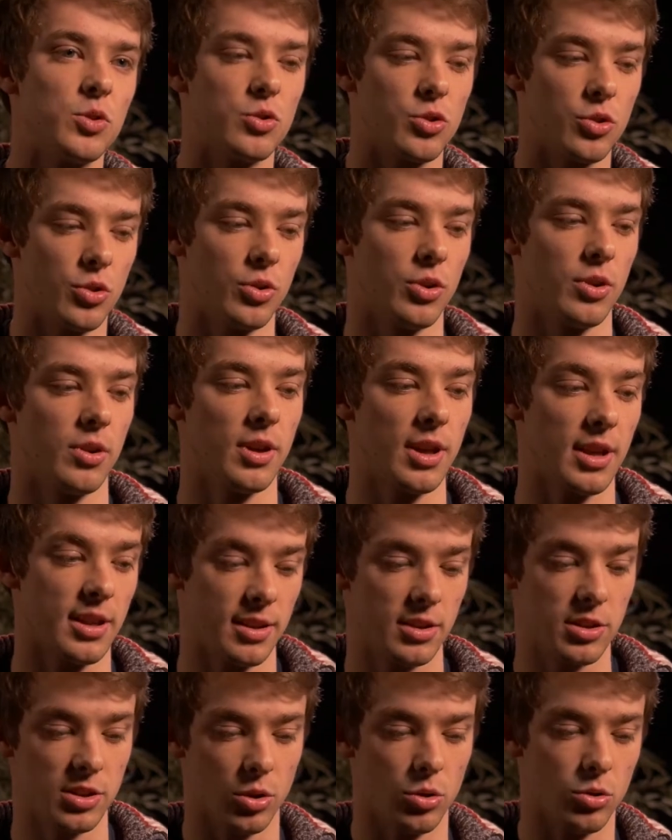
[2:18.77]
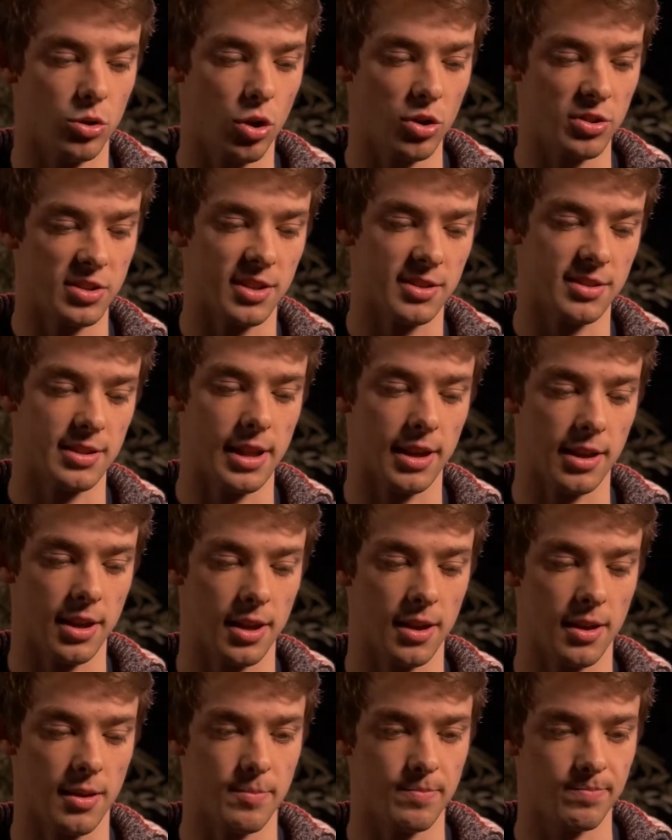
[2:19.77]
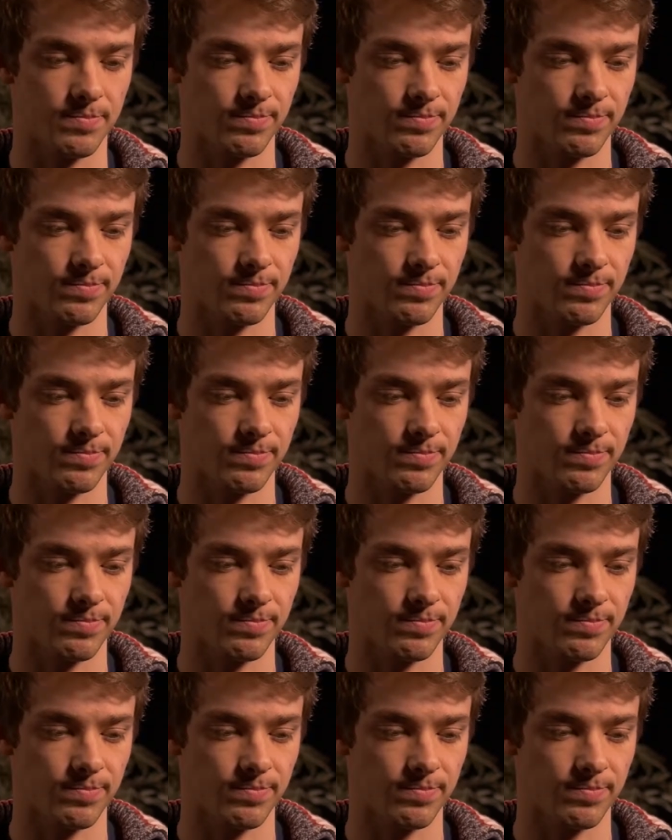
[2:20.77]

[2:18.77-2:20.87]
to use as like a